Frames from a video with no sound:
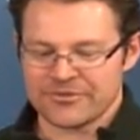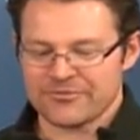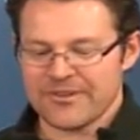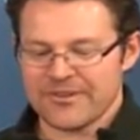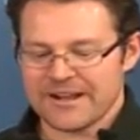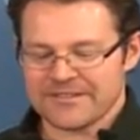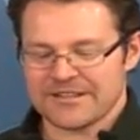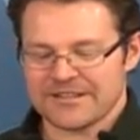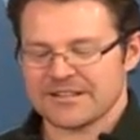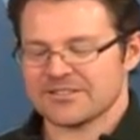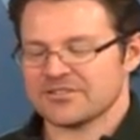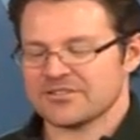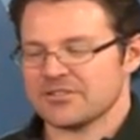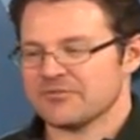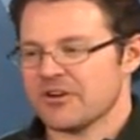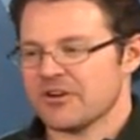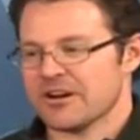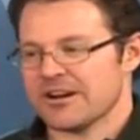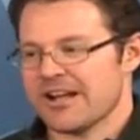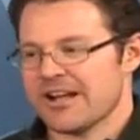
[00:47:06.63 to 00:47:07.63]
the fact that
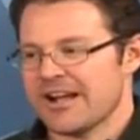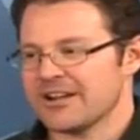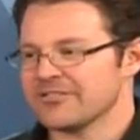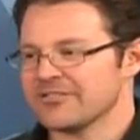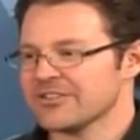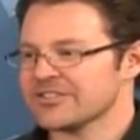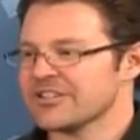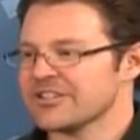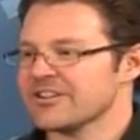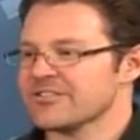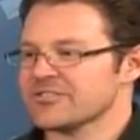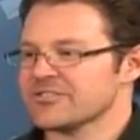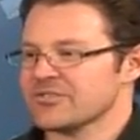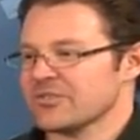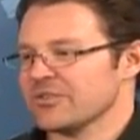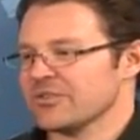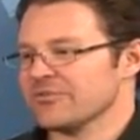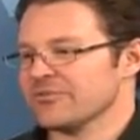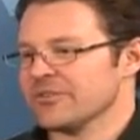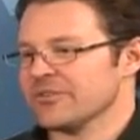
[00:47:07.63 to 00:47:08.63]
you've got an address here is
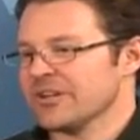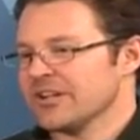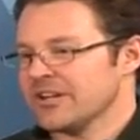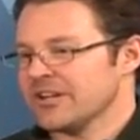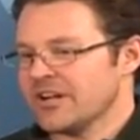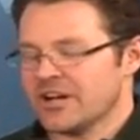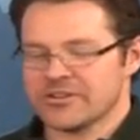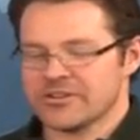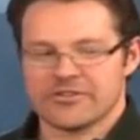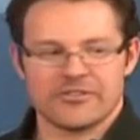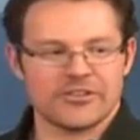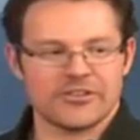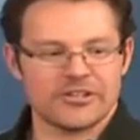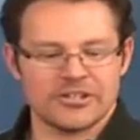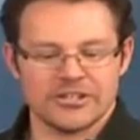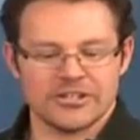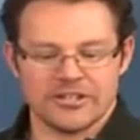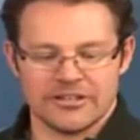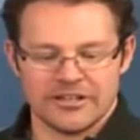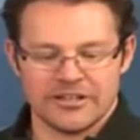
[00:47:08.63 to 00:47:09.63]
sort of under the
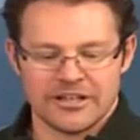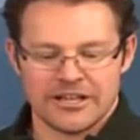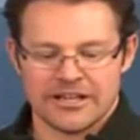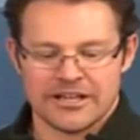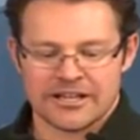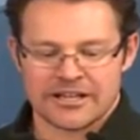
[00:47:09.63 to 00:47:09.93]
hood,